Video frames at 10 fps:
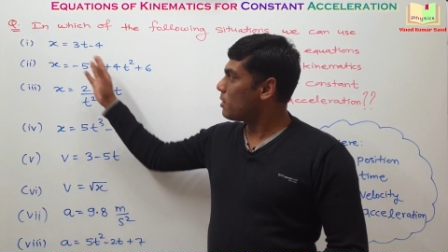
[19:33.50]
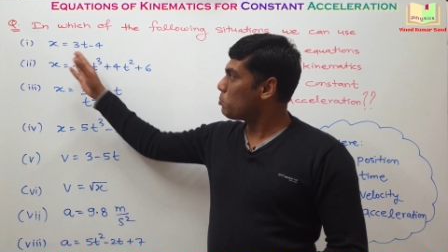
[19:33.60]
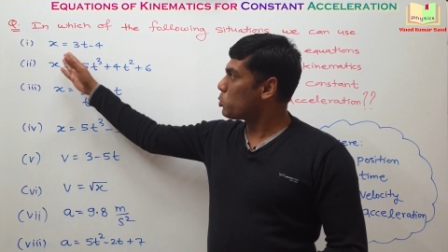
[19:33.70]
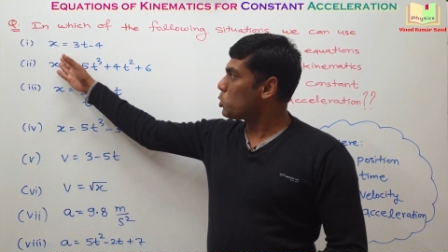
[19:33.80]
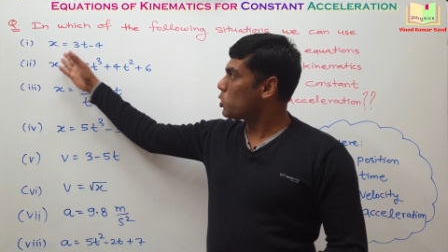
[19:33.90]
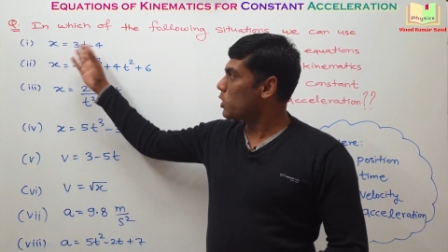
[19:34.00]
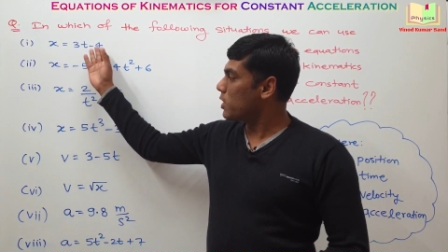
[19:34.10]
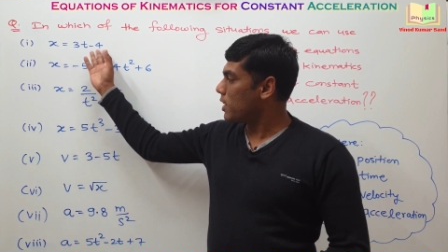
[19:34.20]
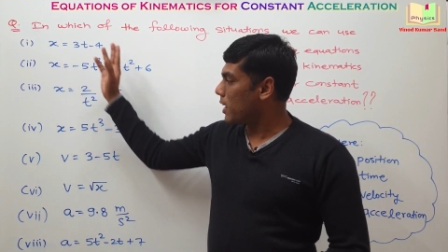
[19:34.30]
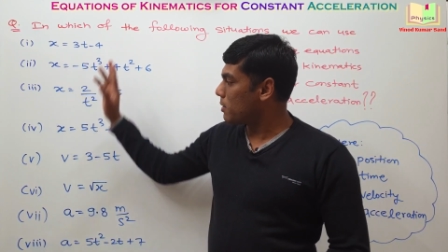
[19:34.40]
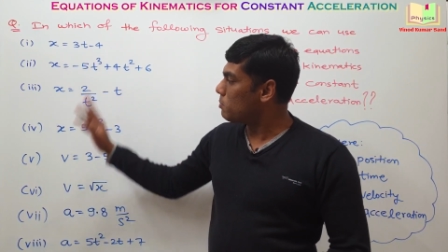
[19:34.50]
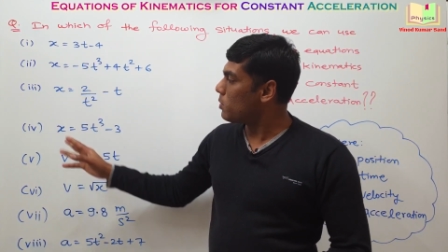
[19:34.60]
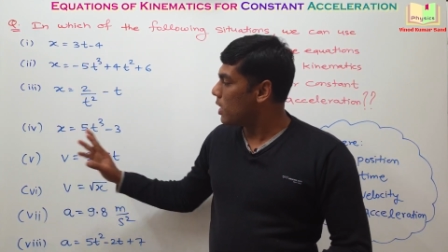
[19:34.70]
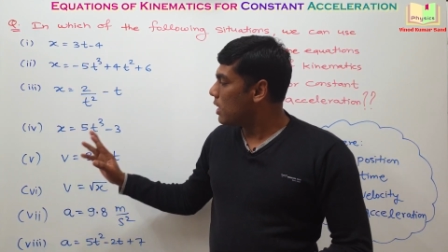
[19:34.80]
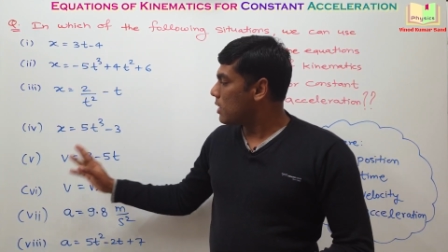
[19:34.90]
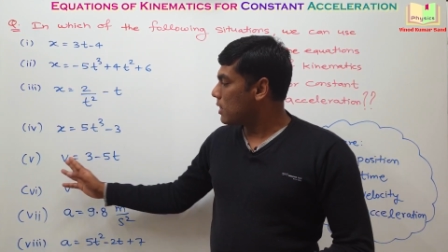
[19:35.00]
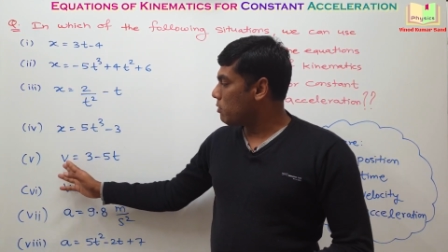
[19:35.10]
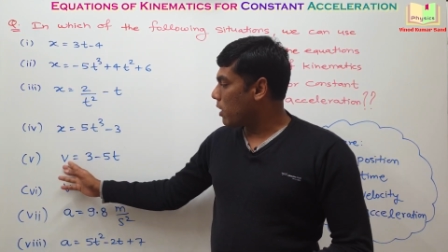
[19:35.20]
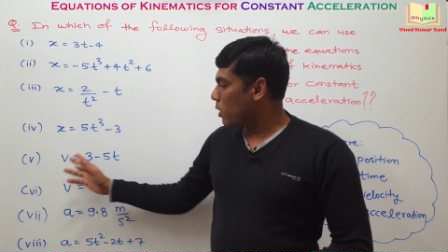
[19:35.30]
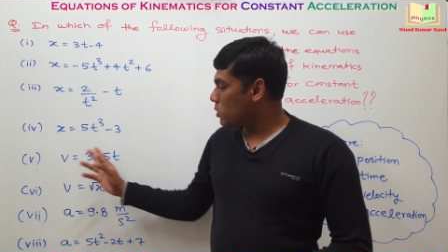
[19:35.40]
the position, time, the
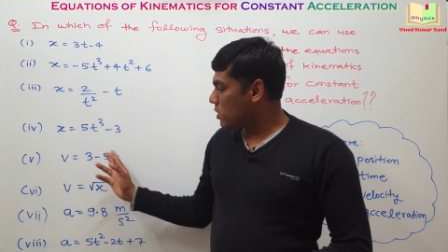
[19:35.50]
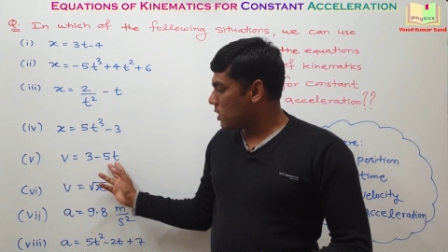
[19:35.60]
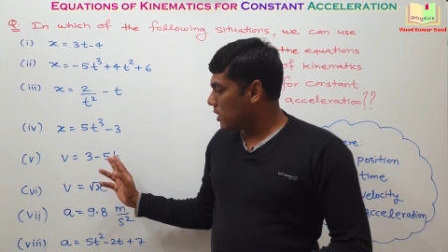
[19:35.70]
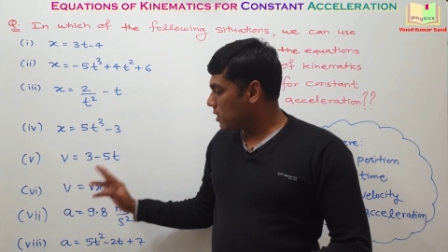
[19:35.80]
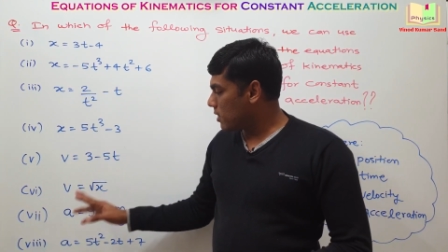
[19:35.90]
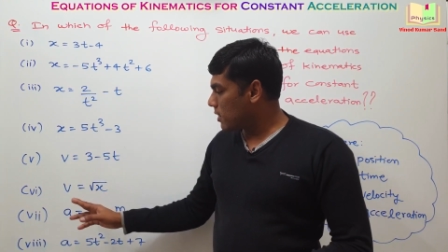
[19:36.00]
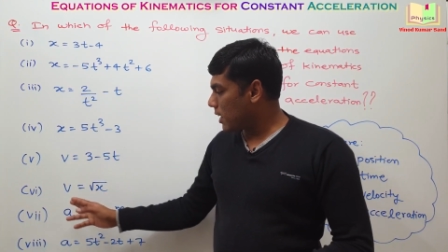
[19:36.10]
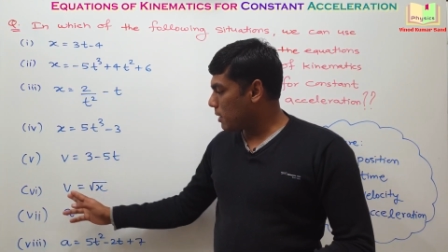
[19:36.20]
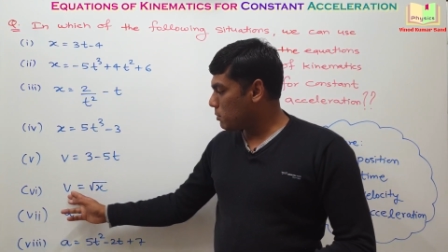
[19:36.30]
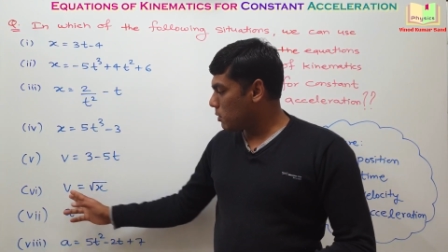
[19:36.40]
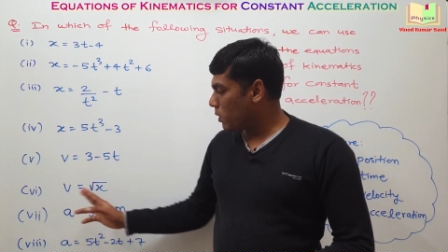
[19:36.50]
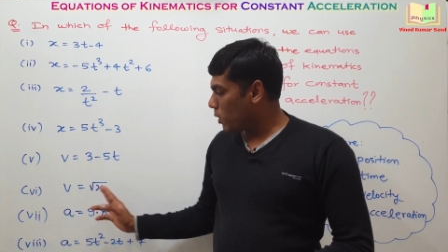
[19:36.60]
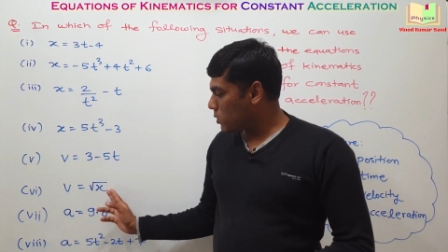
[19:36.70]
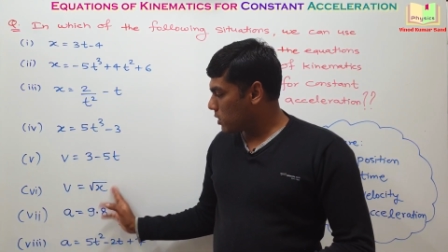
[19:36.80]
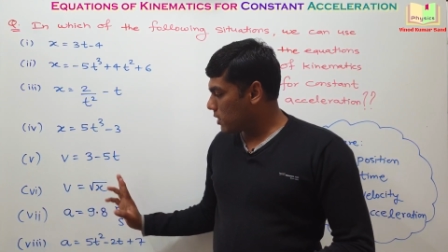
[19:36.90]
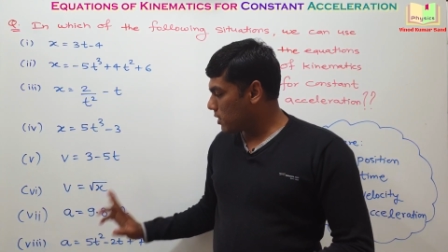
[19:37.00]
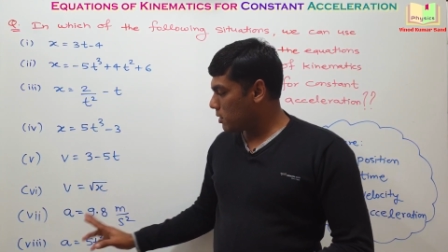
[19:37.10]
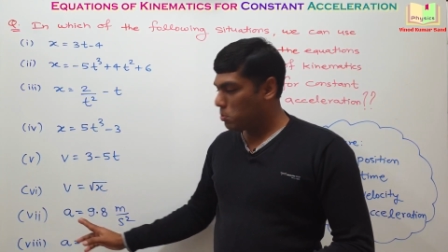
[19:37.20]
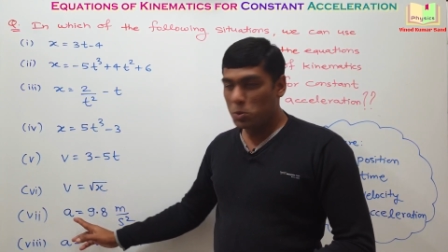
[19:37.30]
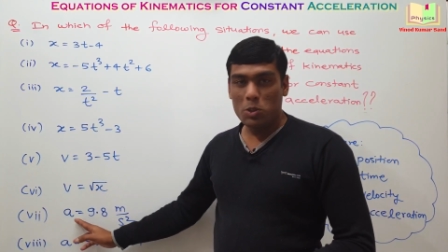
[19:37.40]
velocity and the time, the velocity and
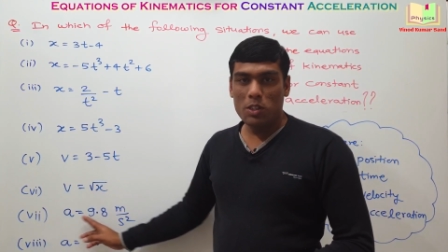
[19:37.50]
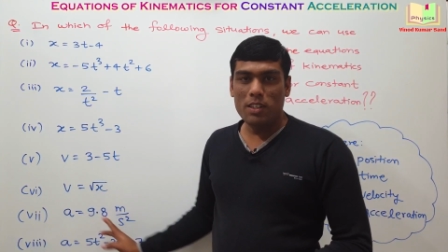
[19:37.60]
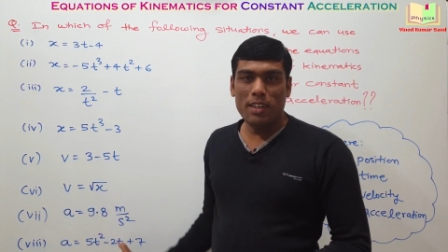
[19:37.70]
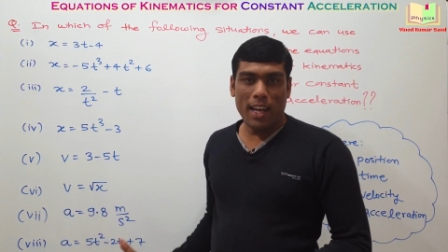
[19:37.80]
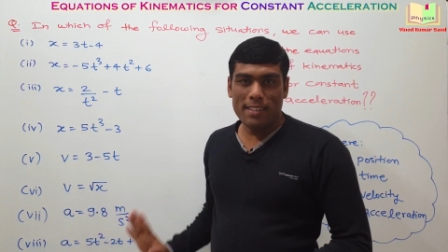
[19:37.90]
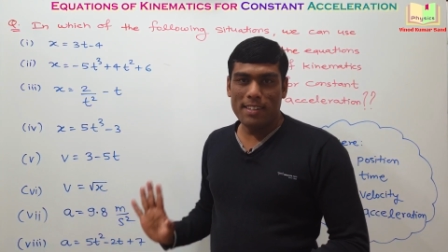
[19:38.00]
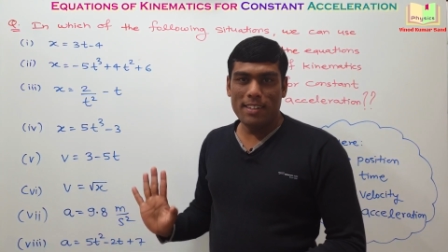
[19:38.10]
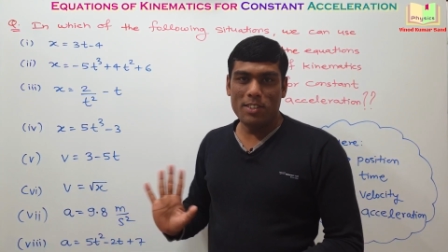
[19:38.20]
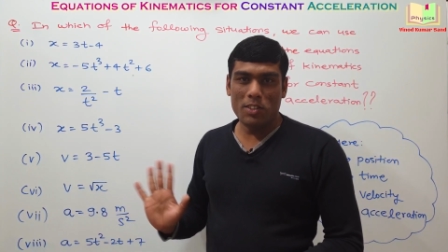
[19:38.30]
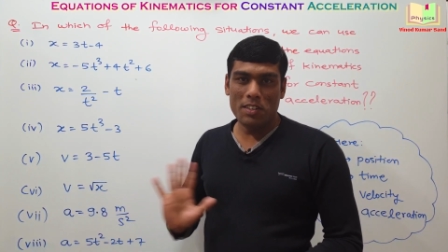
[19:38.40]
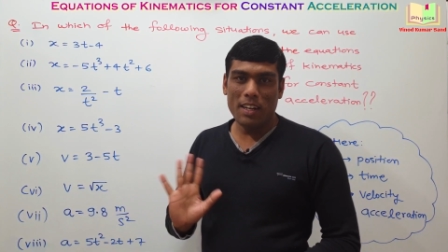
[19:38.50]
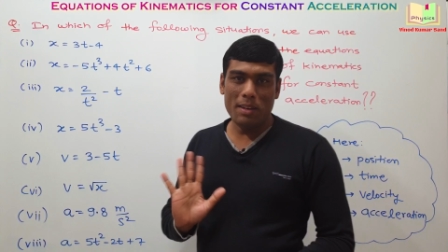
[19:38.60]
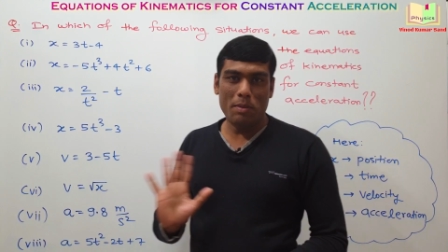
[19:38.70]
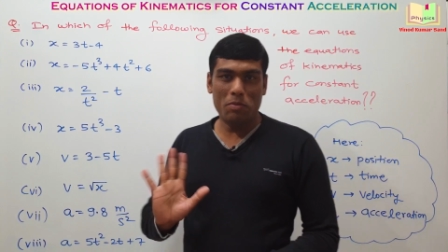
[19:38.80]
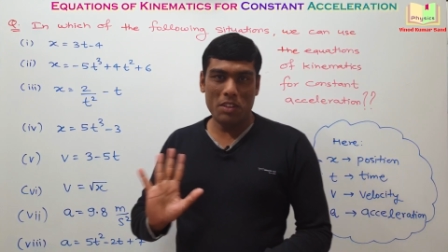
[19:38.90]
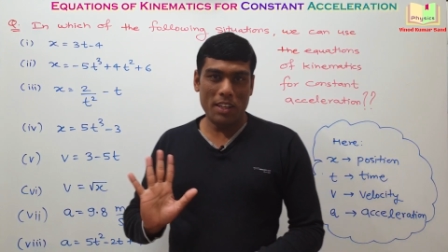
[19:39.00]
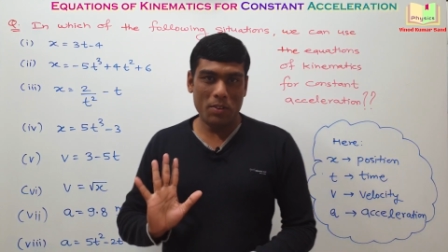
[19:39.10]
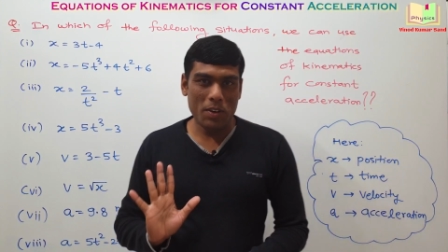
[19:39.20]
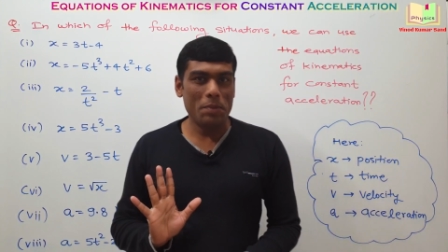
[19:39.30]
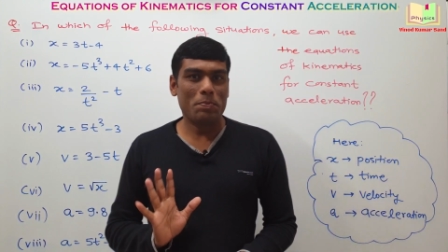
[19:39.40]
the position, acceleration, time, everything.
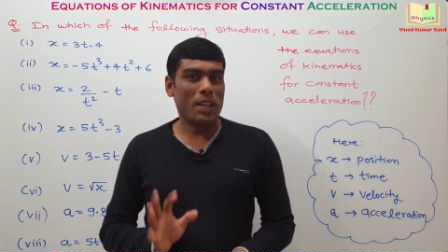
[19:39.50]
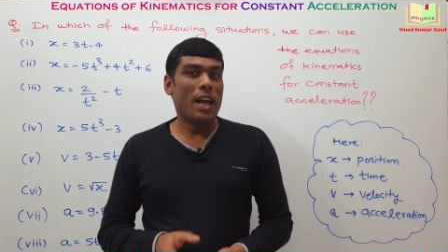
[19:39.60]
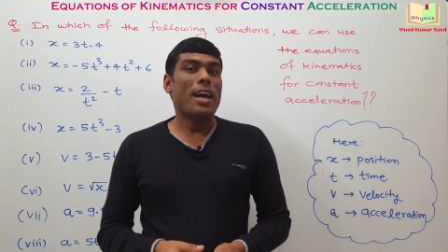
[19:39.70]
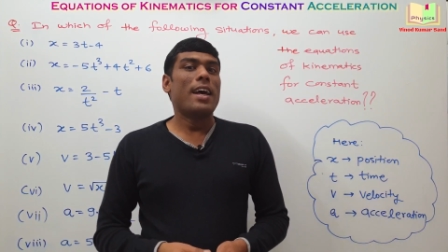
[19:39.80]
Okay.